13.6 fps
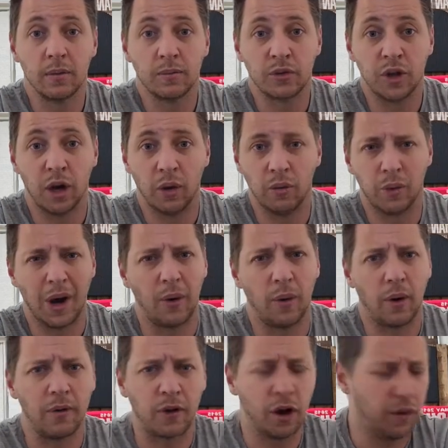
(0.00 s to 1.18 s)
So, wow,
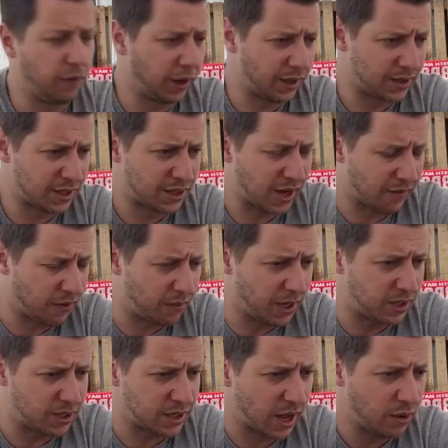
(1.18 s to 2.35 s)
I've gone on for like 7
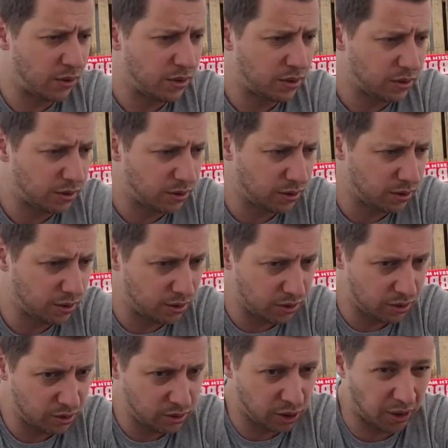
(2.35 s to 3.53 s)
minutes now,
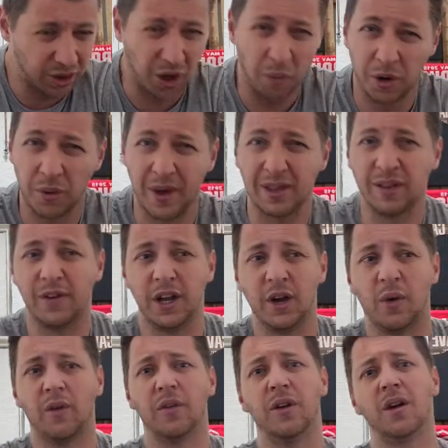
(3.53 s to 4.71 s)
so I don't want to end the video
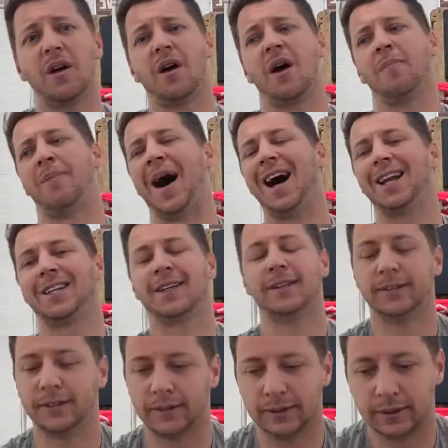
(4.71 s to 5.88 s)
on a bad
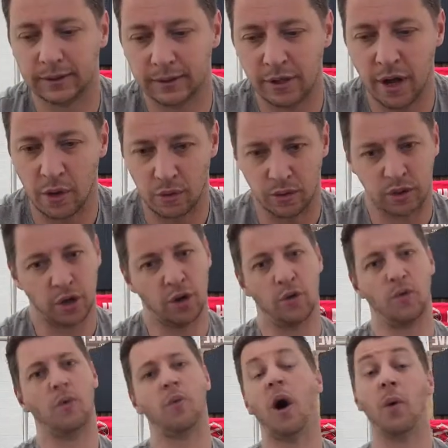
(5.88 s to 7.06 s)
note. So
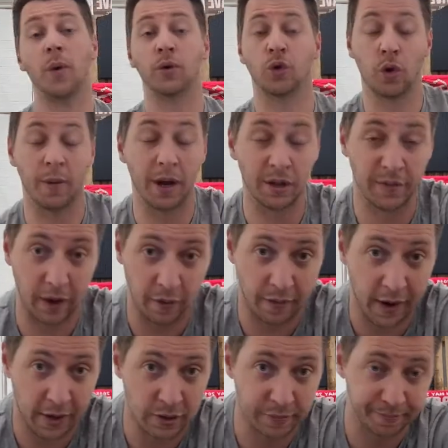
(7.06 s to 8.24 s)
what I will talk about is Fatal
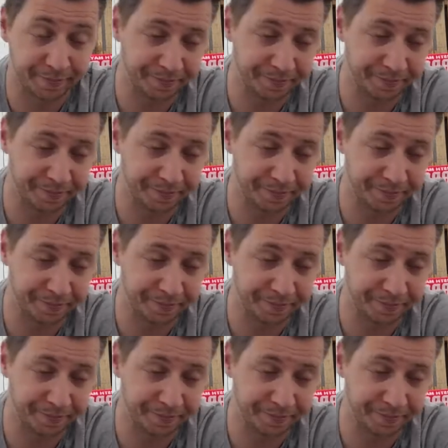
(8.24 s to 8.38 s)
Fangs.